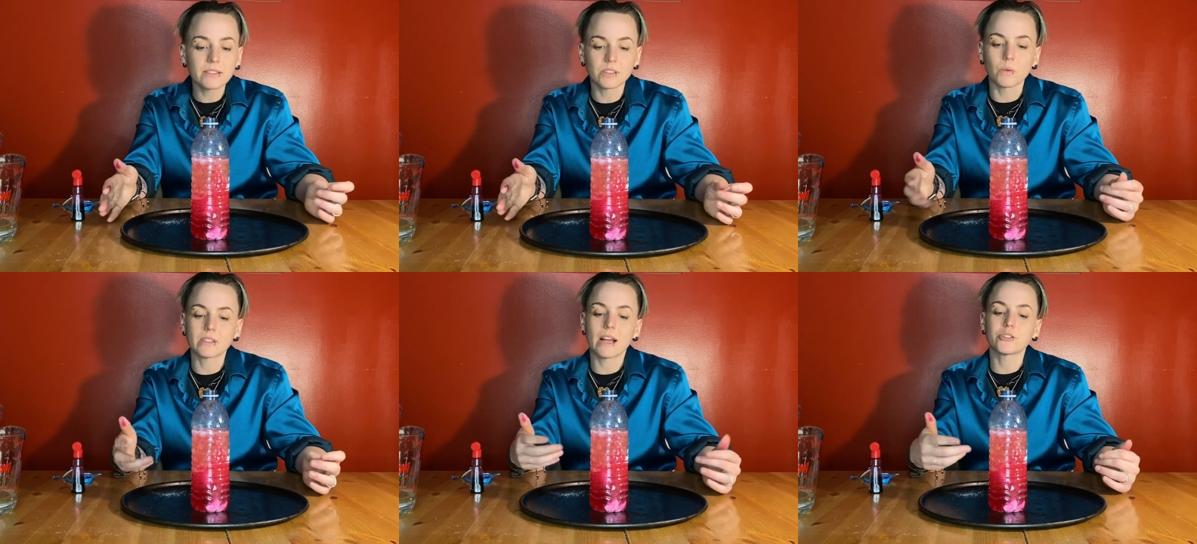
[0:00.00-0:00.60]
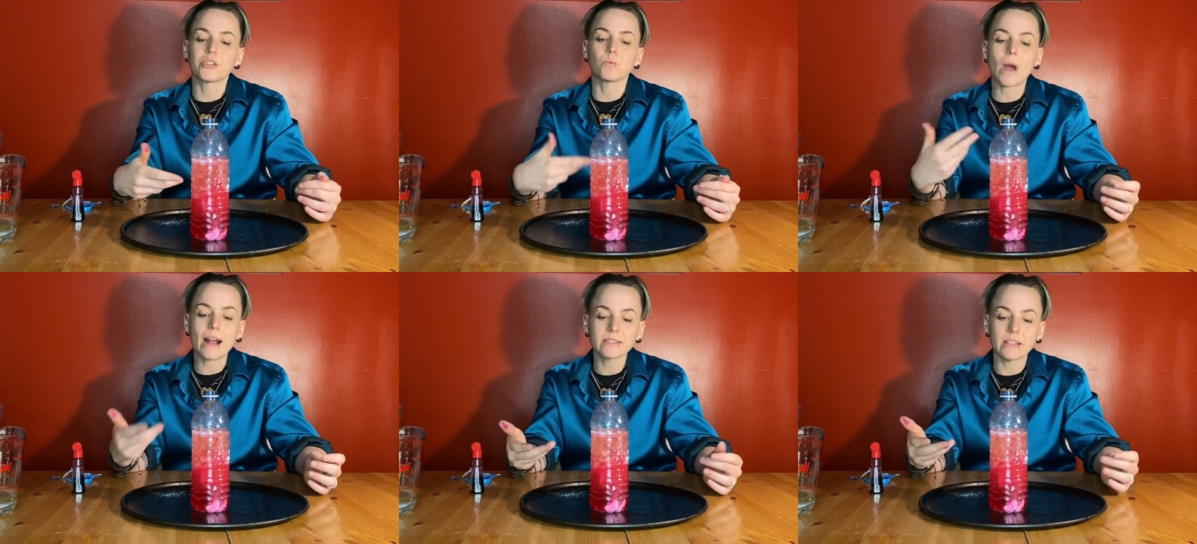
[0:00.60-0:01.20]
so it's actually the
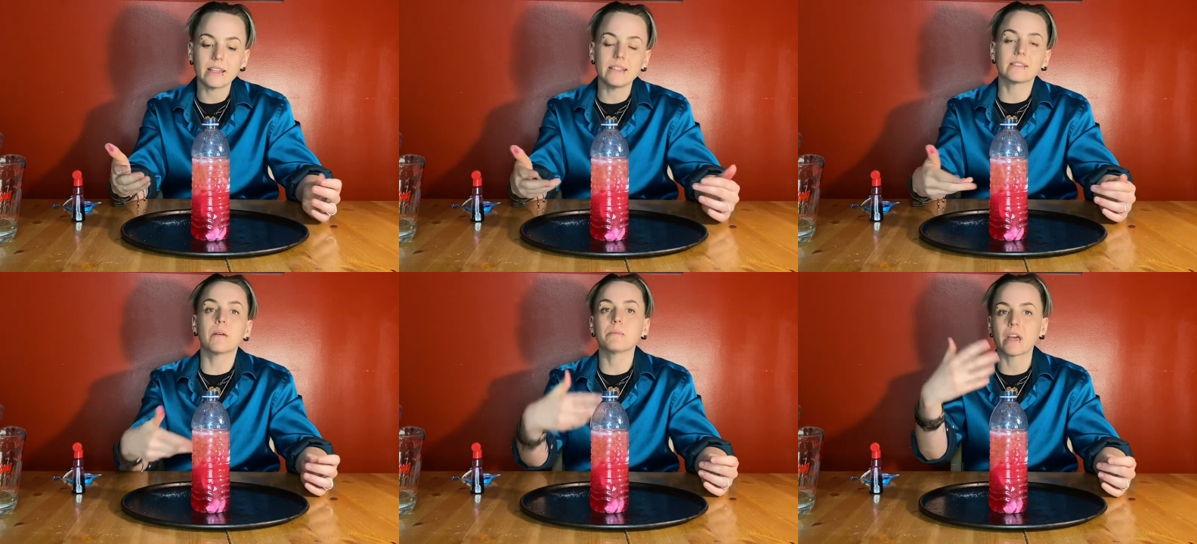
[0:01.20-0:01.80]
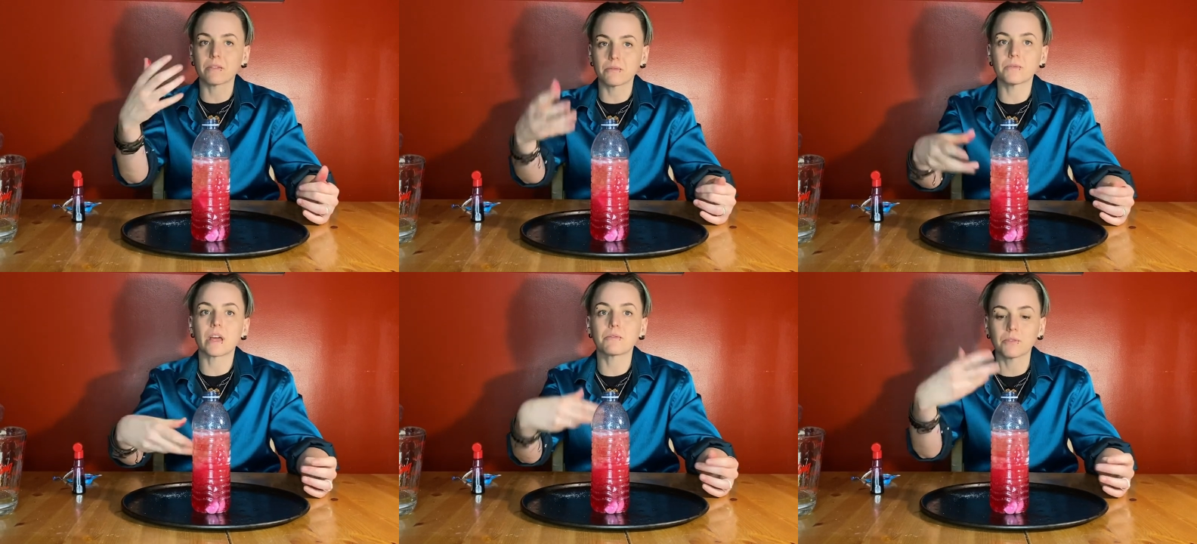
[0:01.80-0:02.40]
wax that heats up
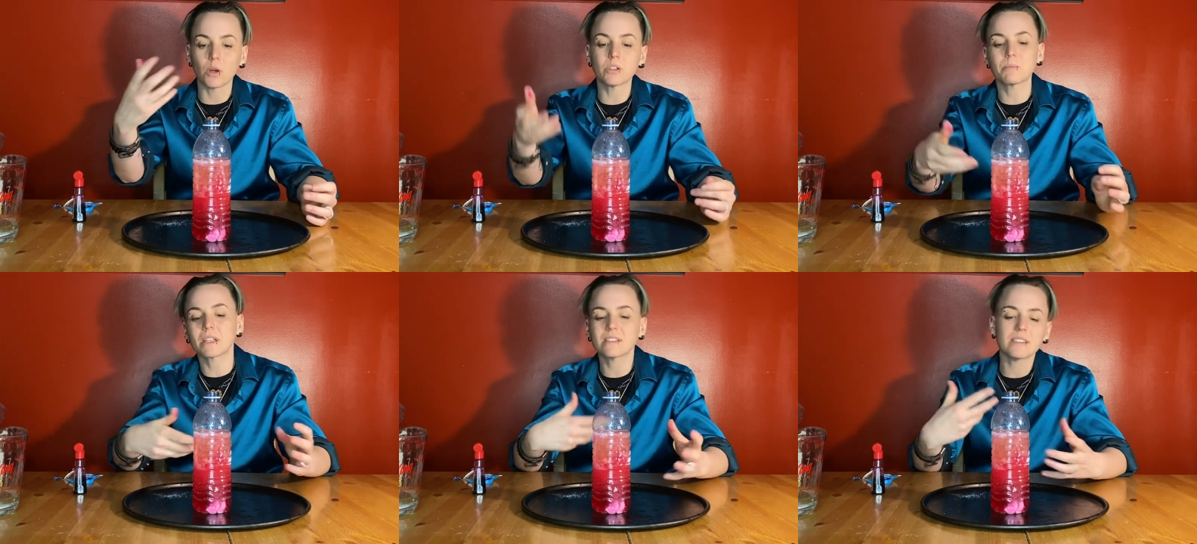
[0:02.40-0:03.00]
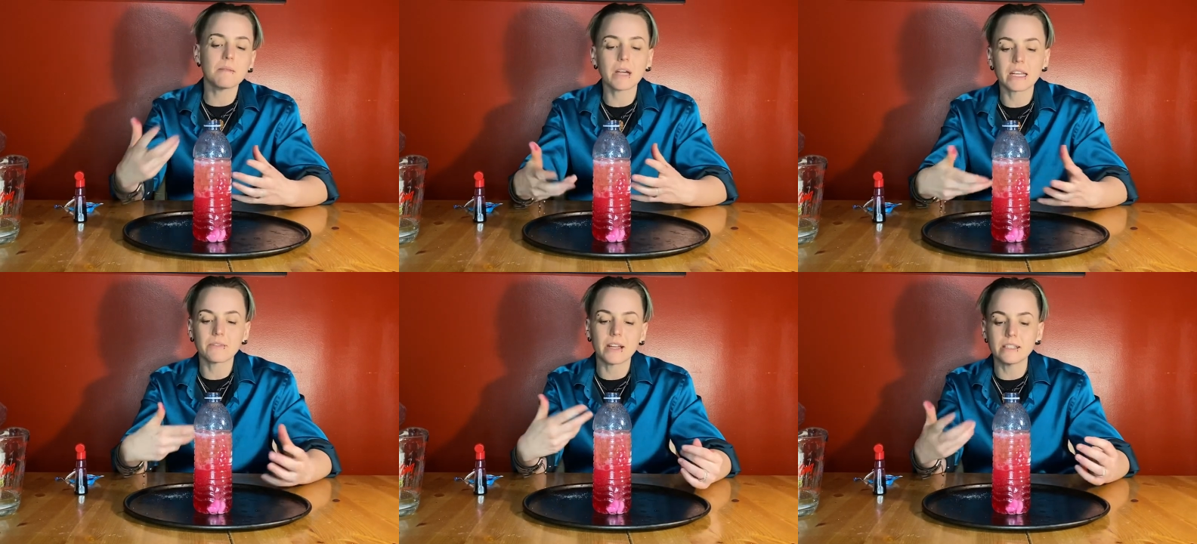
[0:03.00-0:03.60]
that flows, but it's the same
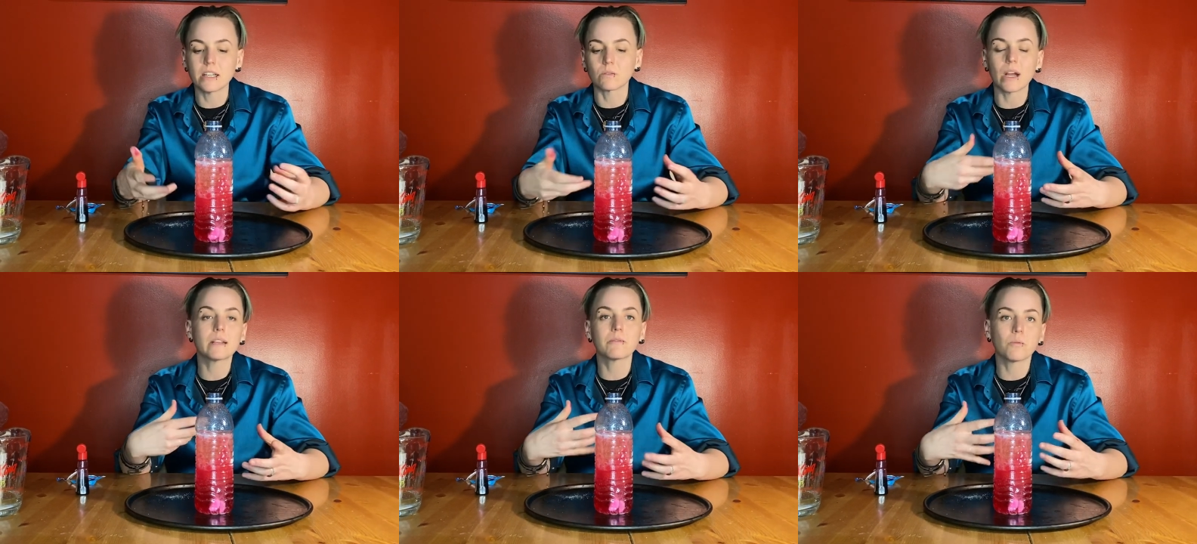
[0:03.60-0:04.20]
kind of idea, right?